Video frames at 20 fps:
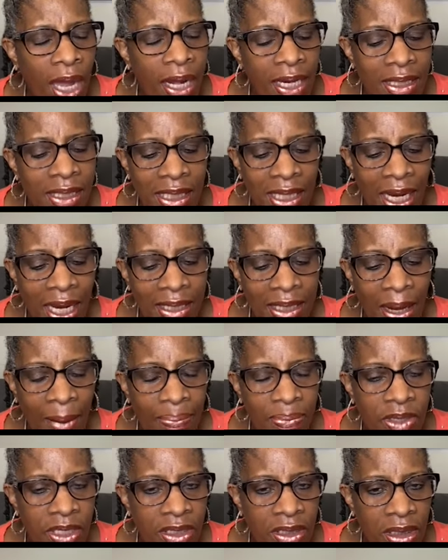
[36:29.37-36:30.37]
that's oh, like. No,
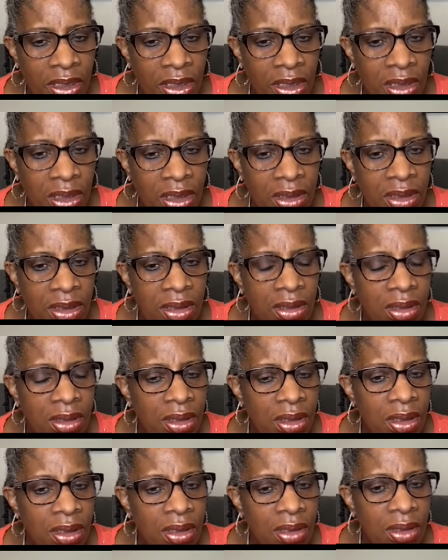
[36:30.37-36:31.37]
I'm not.
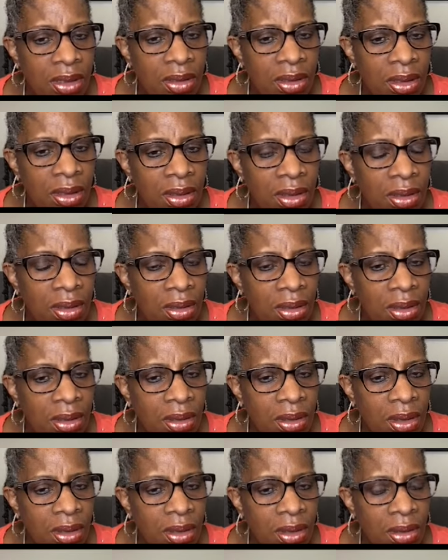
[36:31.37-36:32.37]
Man, I thought I
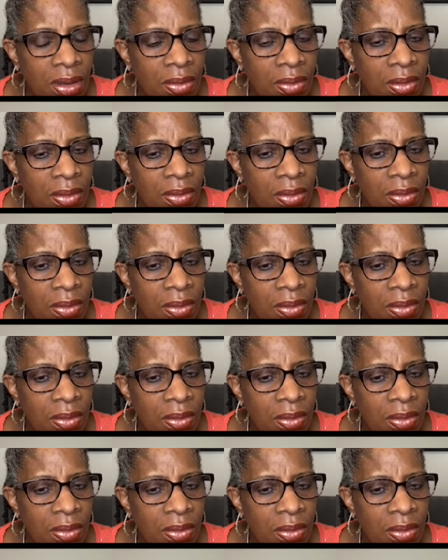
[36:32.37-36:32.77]
was.